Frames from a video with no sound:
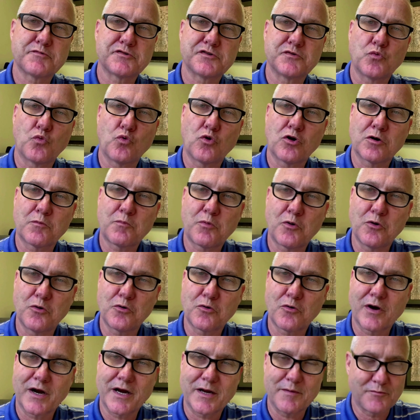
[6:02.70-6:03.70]
and work
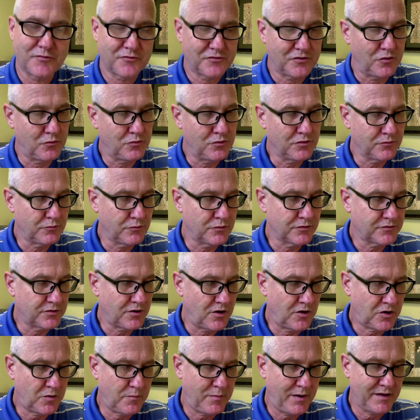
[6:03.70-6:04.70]
programs. So we'll
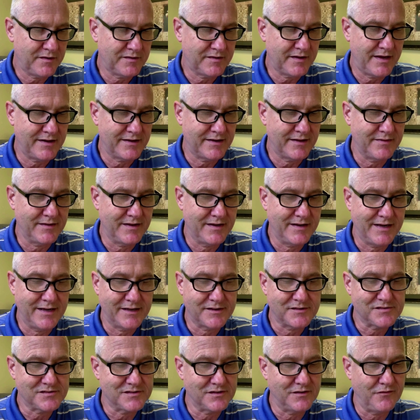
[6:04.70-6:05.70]
talk about that in the
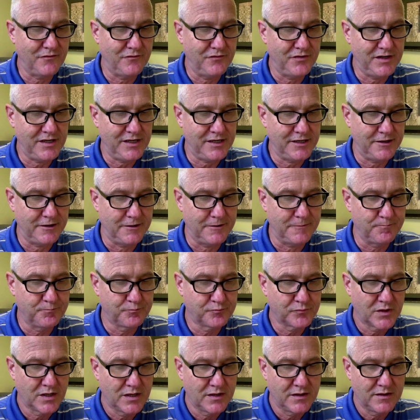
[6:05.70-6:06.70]
next video.
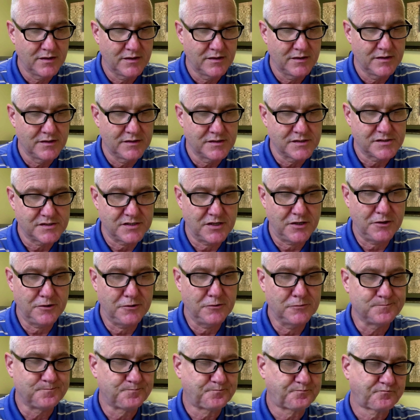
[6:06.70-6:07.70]

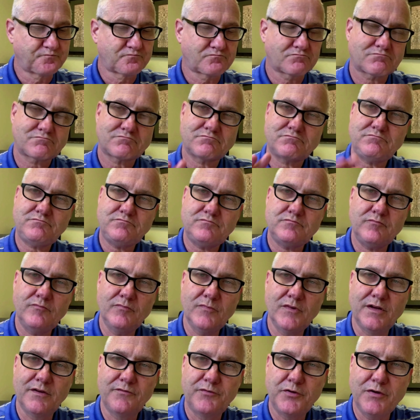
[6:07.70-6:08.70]
So
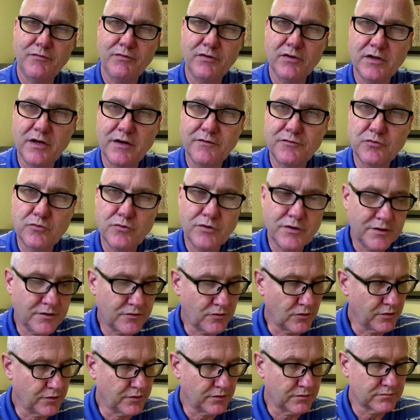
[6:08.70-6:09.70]
if you have a loved one
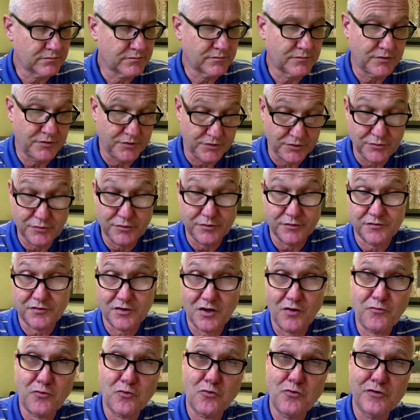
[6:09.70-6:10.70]
or you
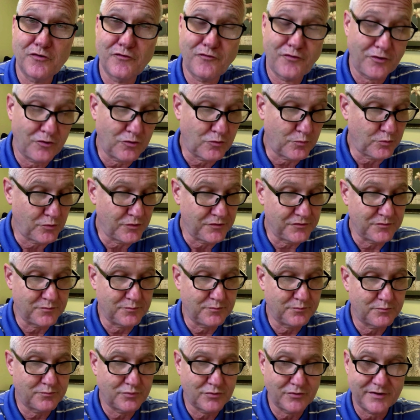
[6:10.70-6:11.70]
yourself are going to federal prison,
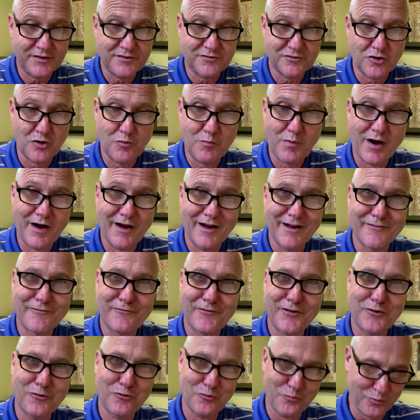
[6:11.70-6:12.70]
please go by
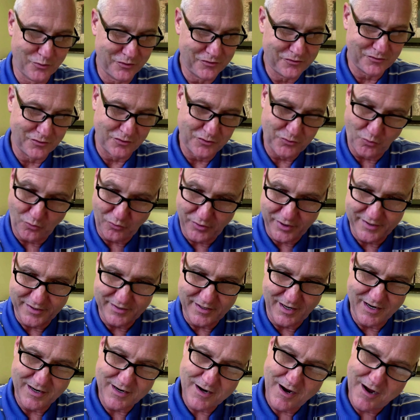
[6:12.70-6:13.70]

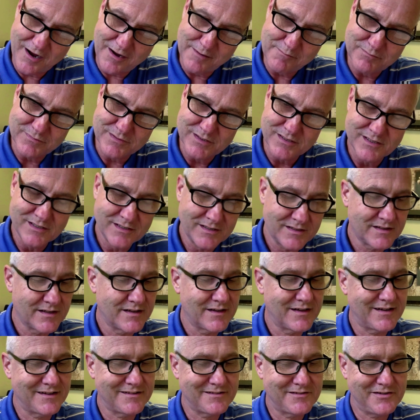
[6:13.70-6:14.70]
federalprisonauthority.com
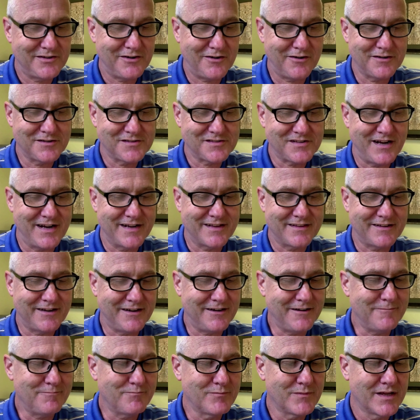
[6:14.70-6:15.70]
and see our site
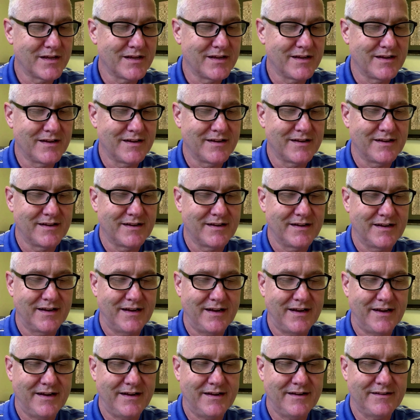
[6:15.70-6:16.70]
there.
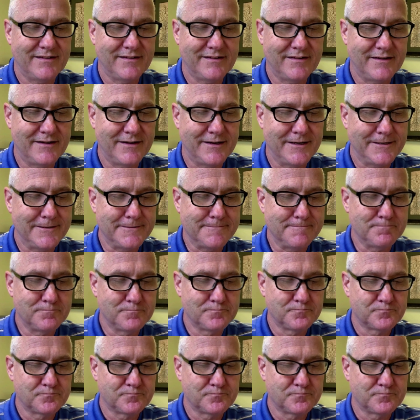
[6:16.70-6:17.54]
And